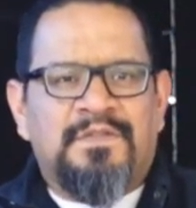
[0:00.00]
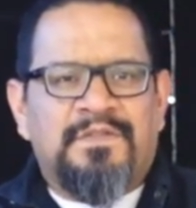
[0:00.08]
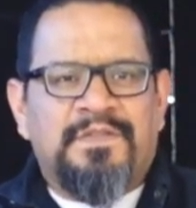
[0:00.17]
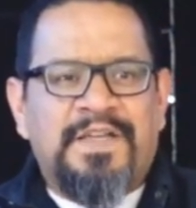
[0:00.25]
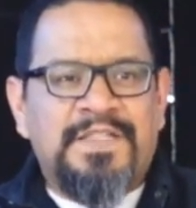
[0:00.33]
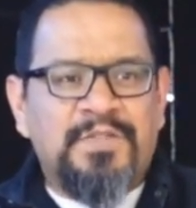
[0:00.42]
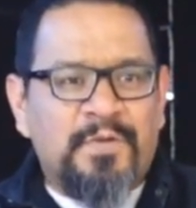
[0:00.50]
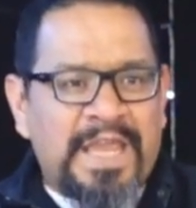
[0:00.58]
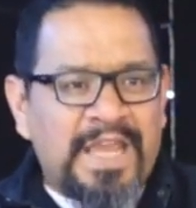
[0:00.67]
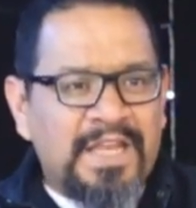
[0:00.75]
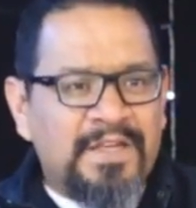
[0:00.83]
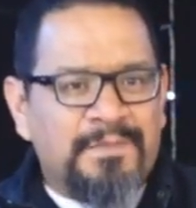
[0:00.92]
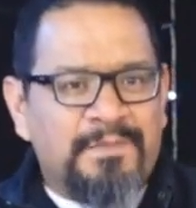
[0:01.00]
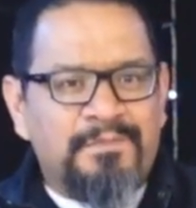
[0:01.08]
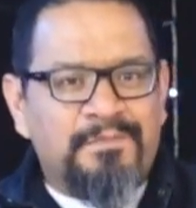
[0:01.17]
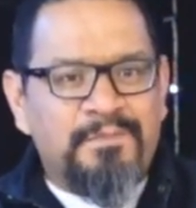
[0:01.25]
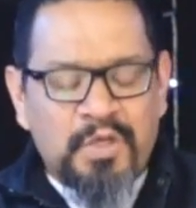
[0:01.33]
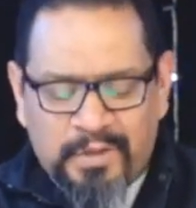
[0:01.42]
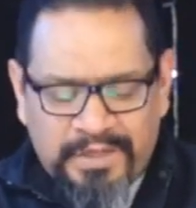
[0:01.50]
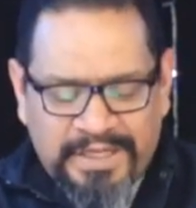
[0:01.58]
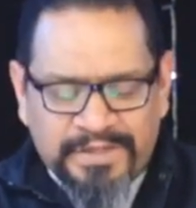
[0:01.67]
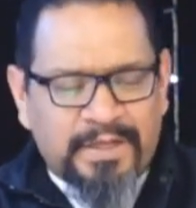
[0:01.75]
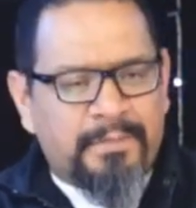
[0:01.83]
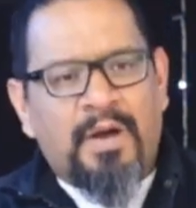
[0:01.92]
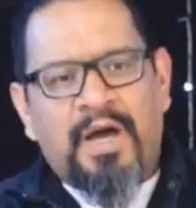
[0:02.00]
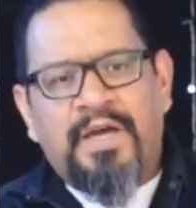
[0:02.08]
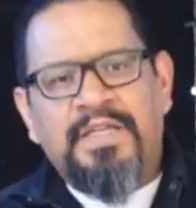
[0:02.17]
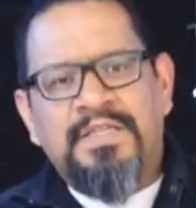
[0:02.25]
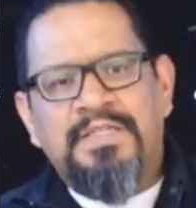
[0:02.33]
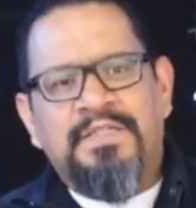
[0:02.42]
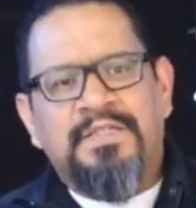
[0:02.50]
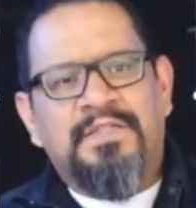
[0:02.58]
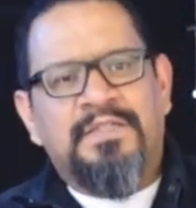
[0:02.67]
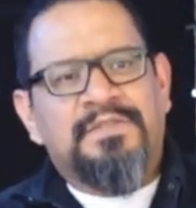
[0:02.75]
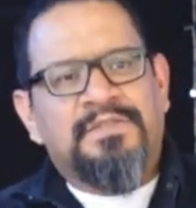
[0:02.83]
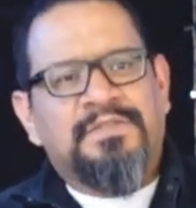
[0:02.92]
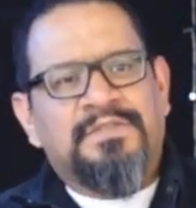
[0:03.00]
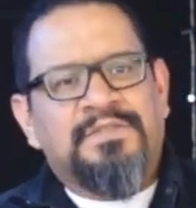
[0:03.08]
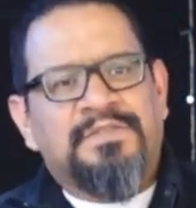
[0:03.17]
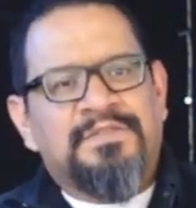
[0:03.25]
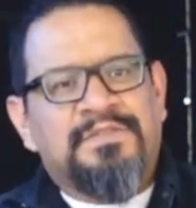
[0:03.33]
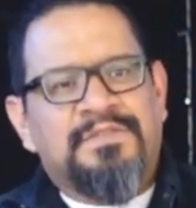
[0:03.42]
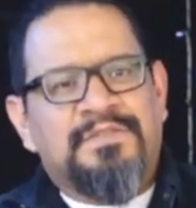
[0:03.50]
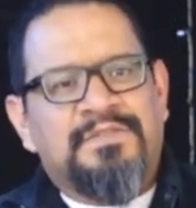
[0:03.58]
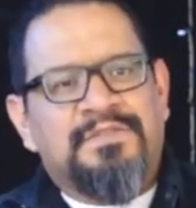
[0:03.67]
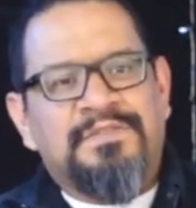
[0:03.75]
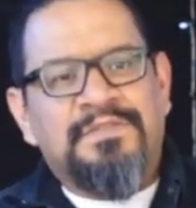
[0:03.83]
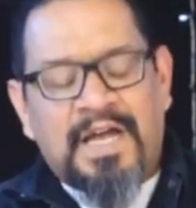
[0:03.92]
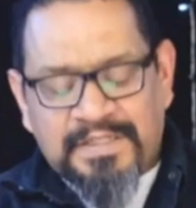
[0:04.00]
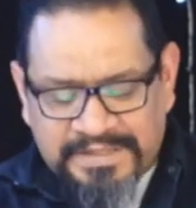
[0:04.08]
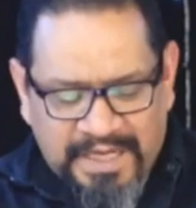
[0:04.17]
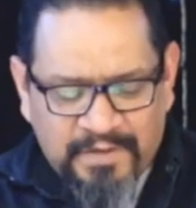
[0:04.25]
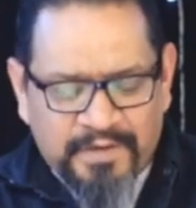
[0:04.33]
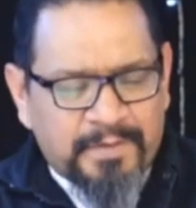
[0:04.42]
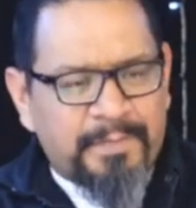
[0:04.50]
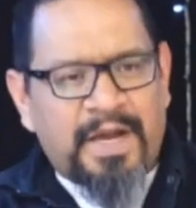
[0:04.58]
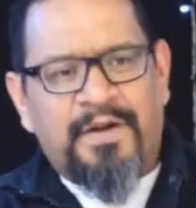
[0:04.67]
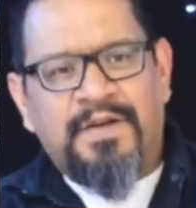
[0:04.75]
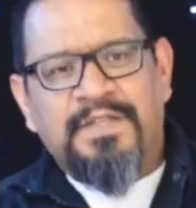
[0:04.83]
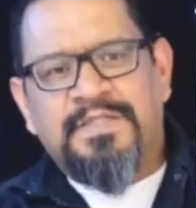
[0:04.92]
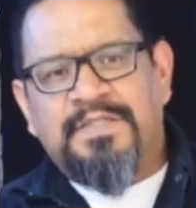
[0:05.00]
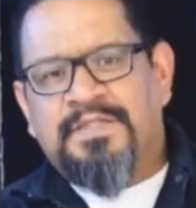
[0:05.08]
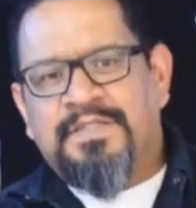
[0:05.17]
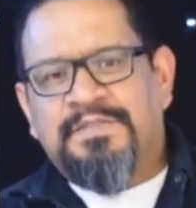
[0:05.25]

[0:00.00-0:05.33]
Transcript: that it's okay to mutilate their bodies and not tell their parents,